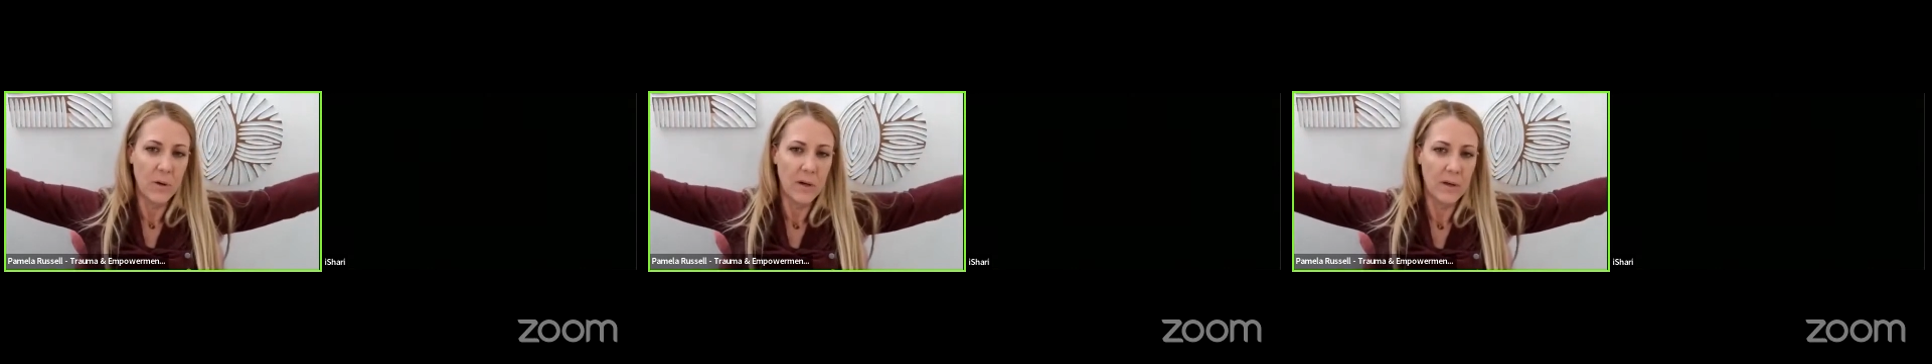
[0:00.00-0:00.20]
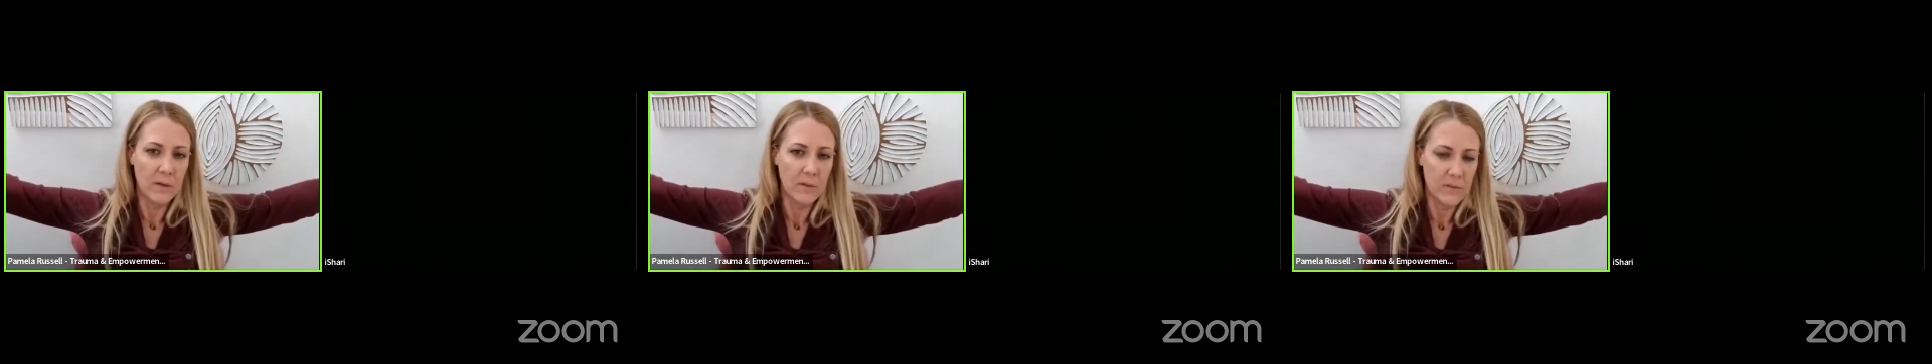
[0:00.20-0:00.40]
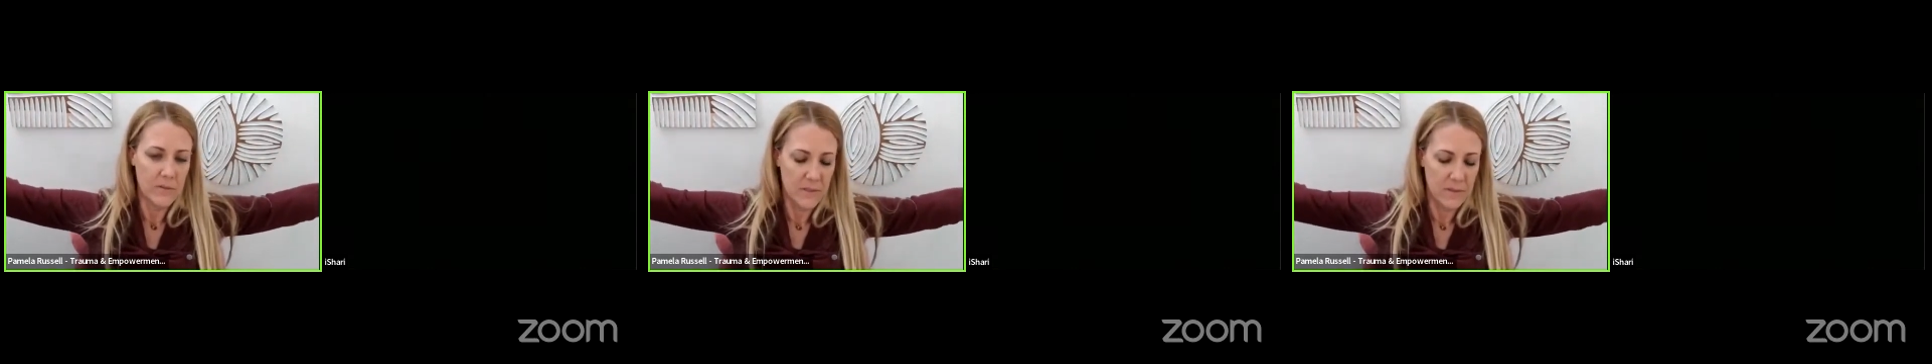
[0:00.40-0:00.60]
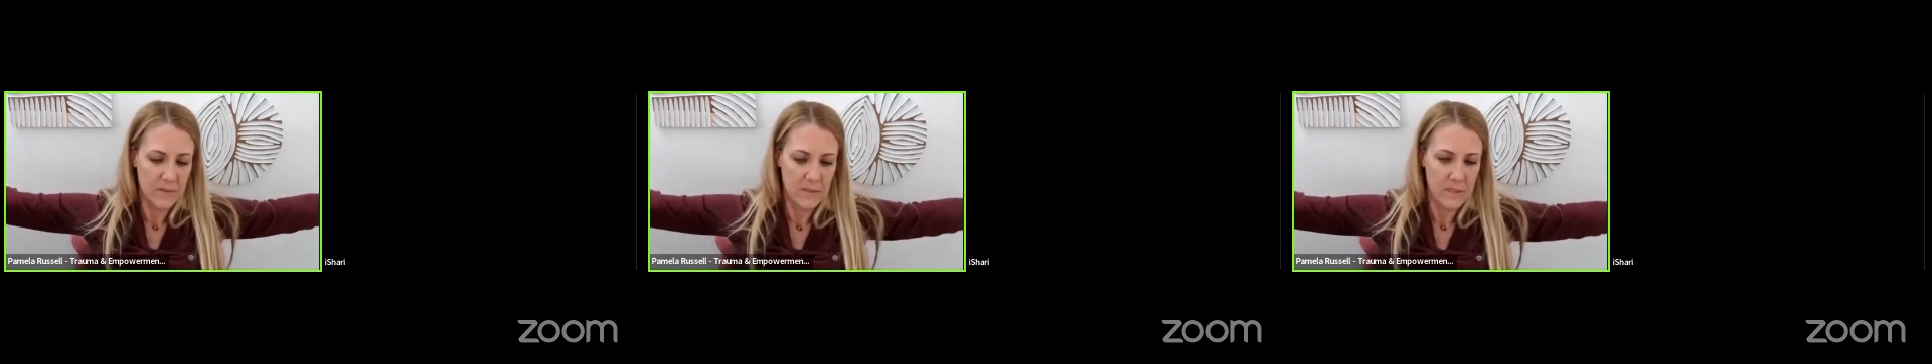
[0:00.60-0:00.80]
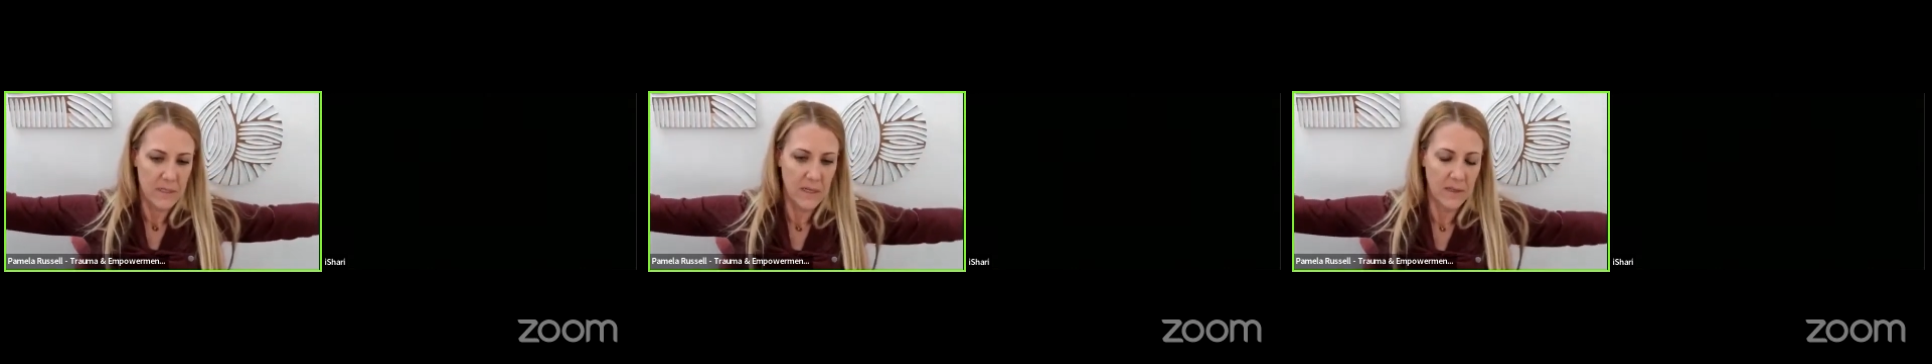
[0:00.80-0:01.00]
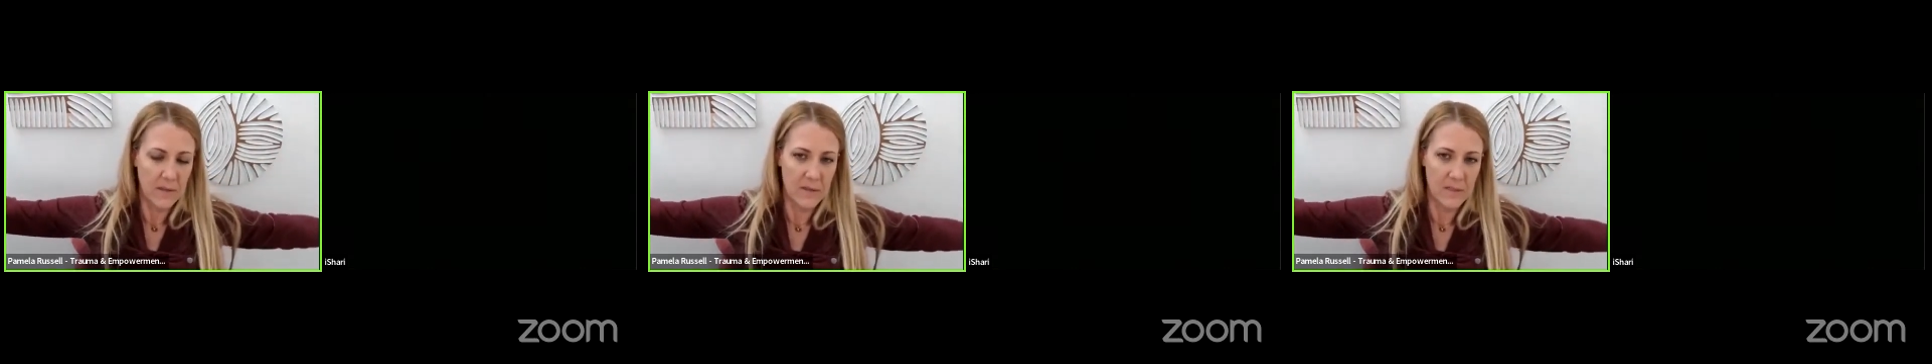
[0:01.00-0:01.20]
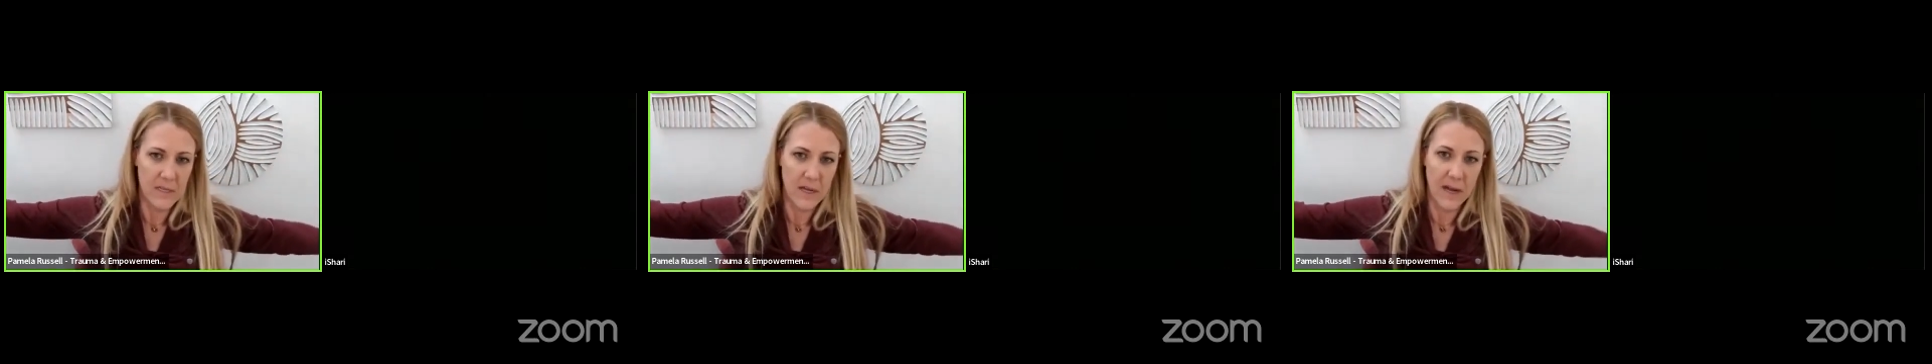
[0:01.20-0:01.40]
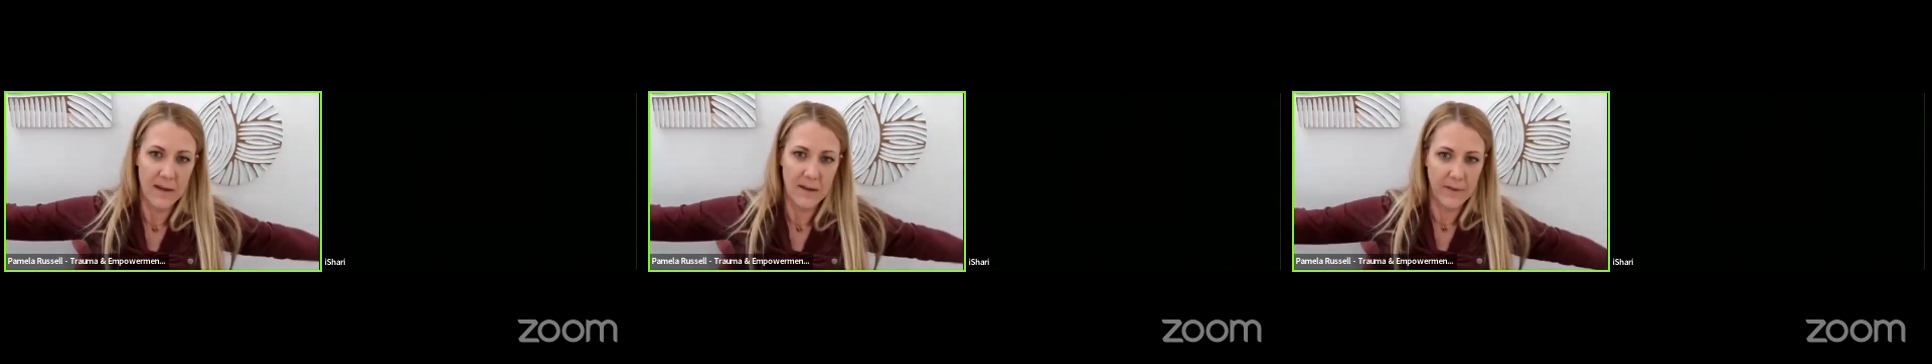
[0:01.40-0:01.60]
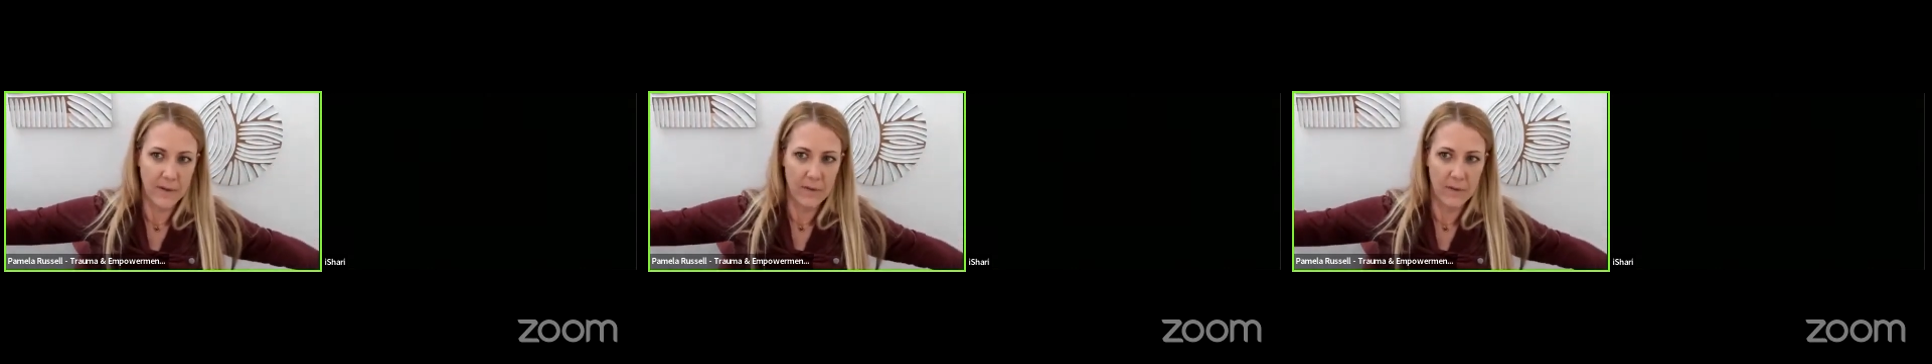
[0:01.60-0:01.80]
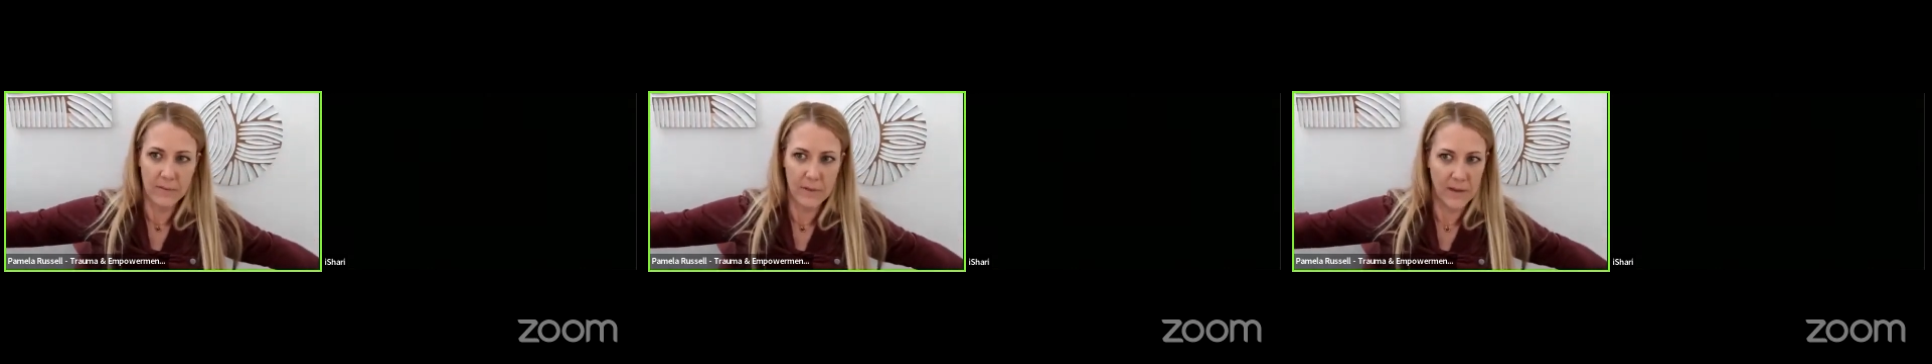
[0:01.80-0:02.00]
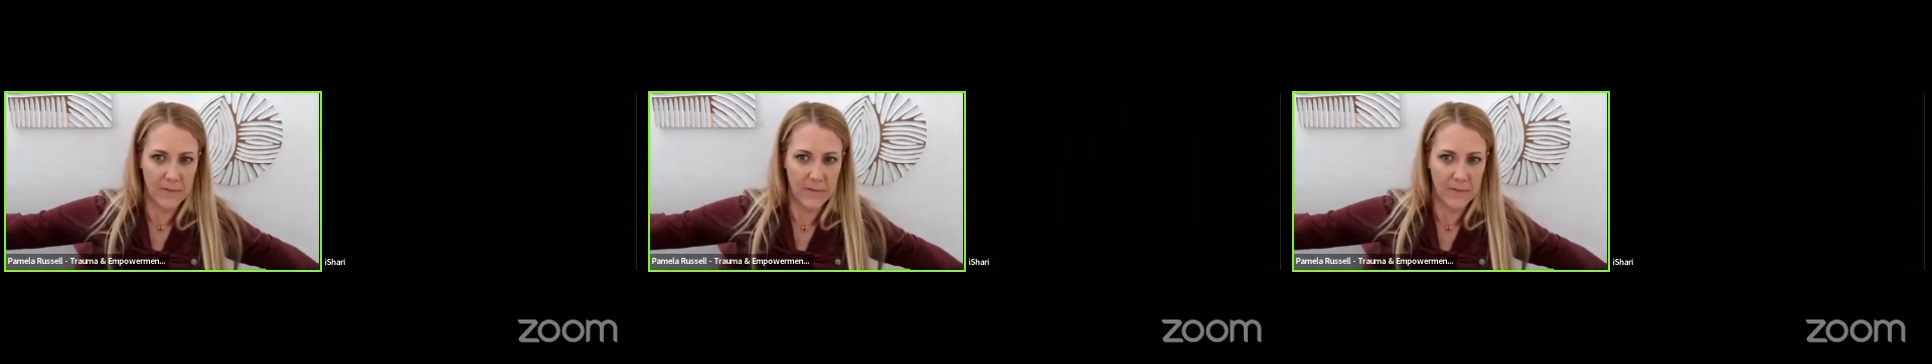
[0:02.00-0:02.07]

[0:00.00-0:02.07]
the walls to either side of you,